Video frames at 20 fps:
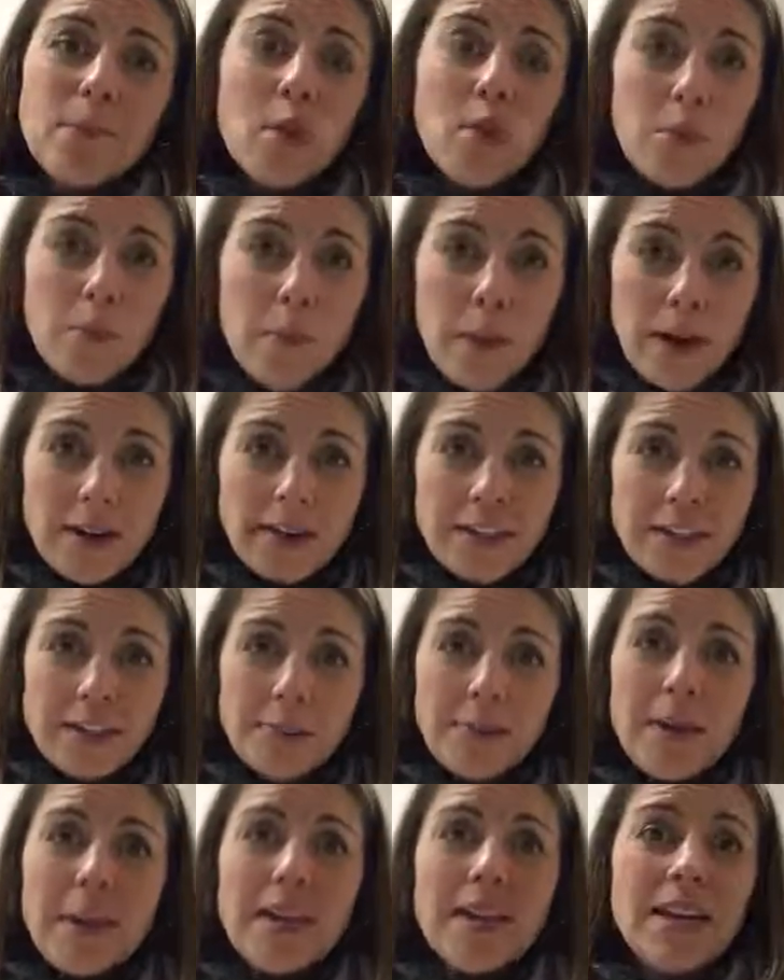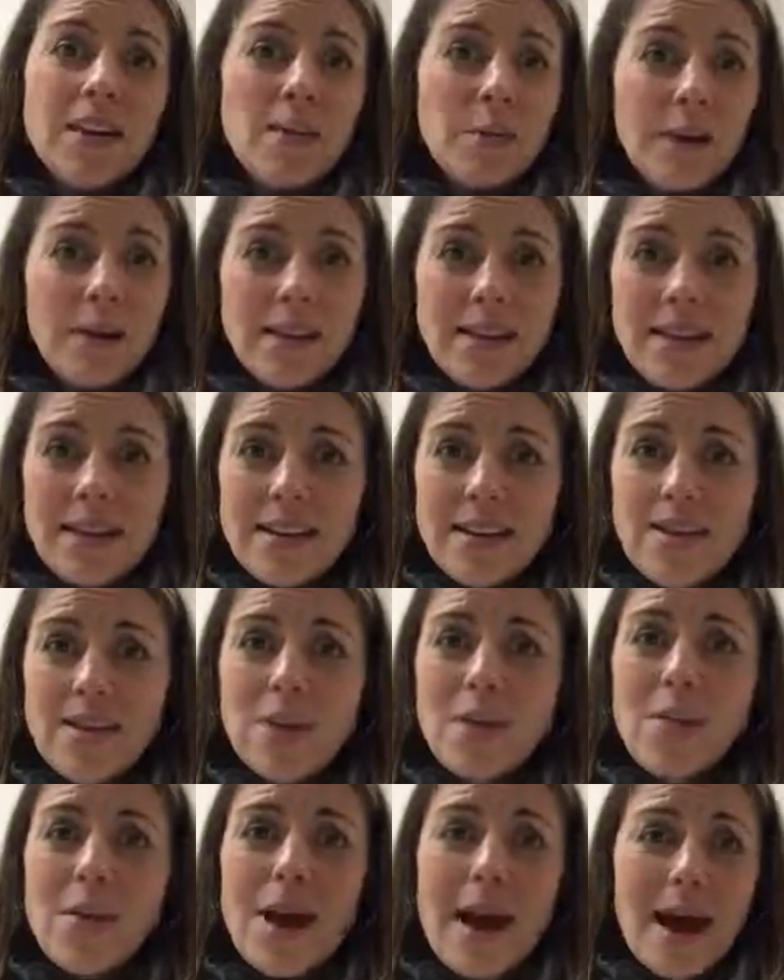Who participated? What did they
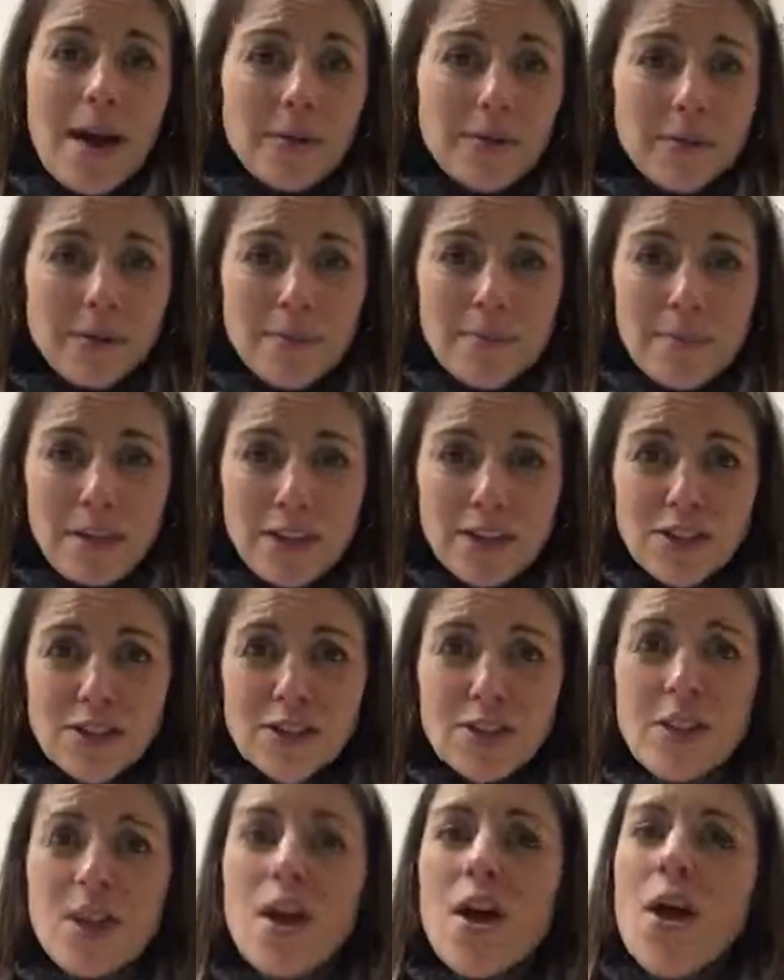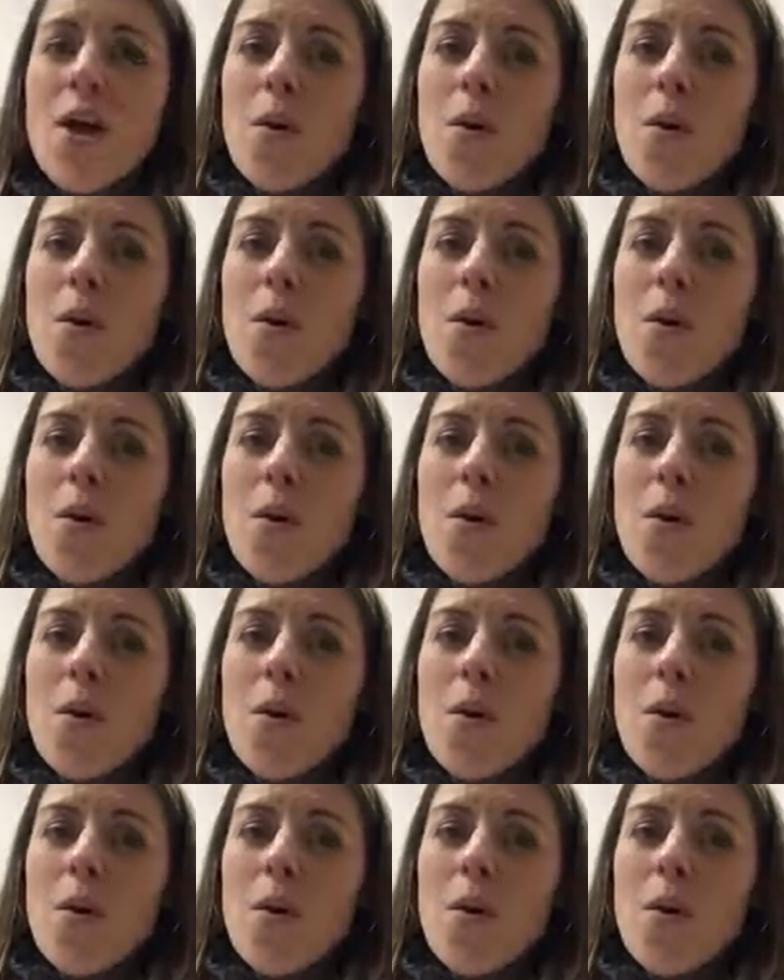do? How is it measured?